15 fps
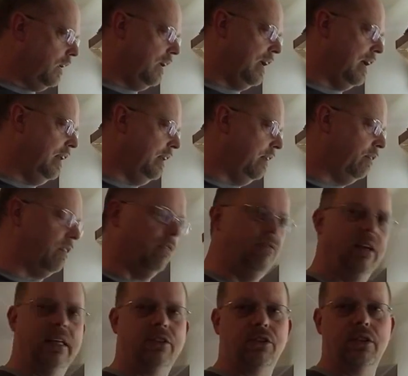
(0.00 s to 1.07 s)
And if the
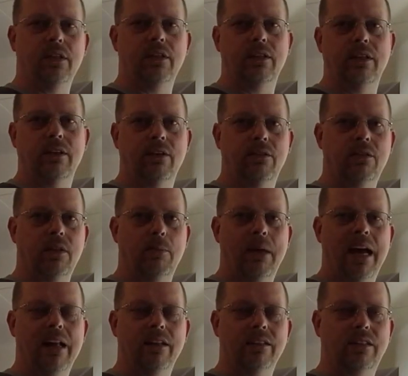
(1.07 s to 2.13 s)
fixture, if the
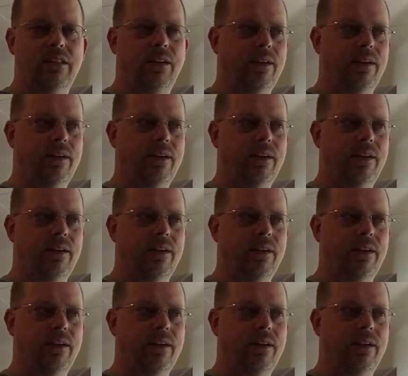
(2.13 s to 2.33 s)
ballast